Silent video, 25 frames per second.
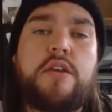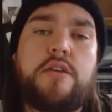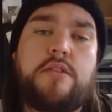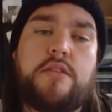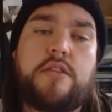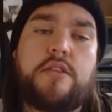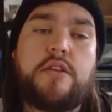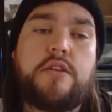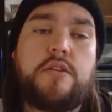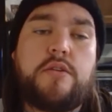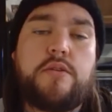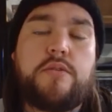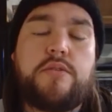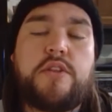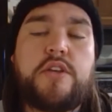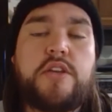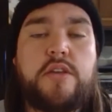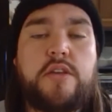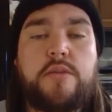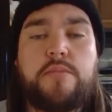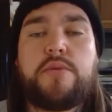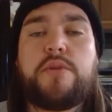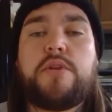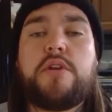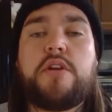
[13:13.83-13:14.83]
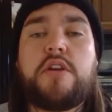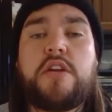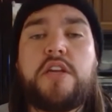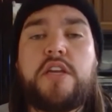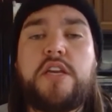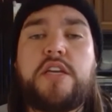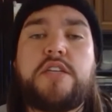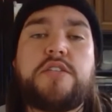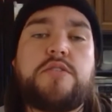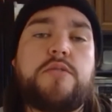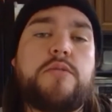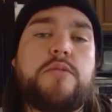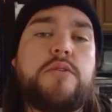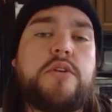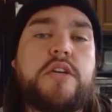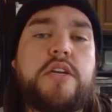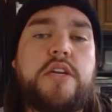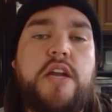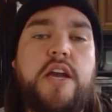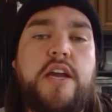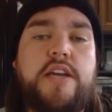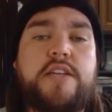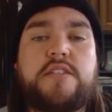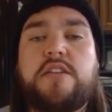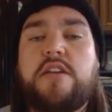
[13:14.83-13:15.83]
you know, the community has
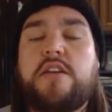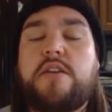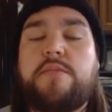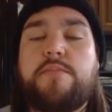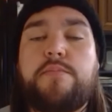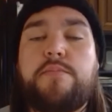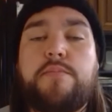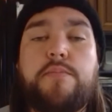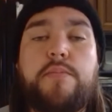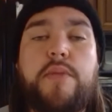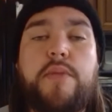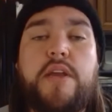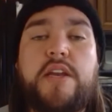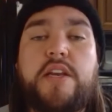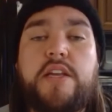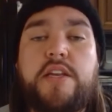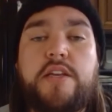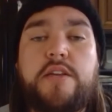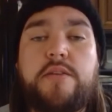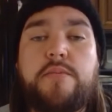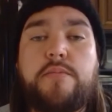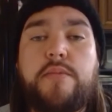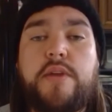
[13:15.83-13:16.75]
organized many